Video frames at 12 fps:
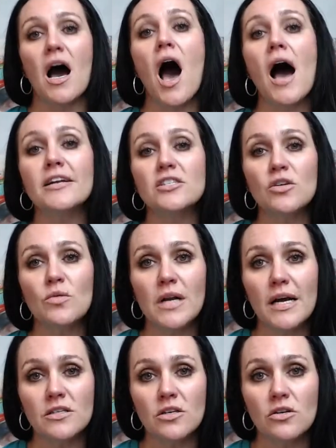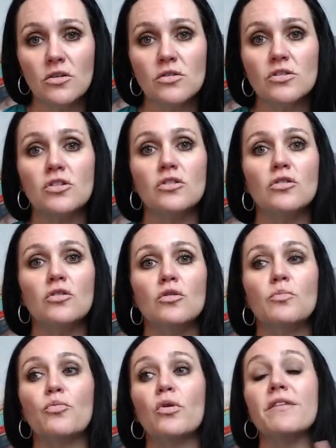I do what I do to
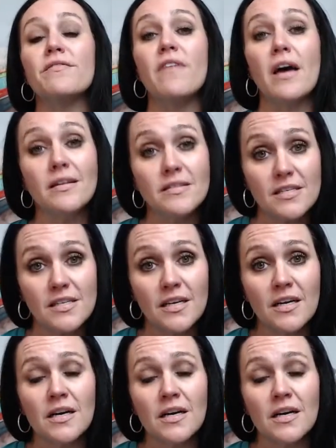prevent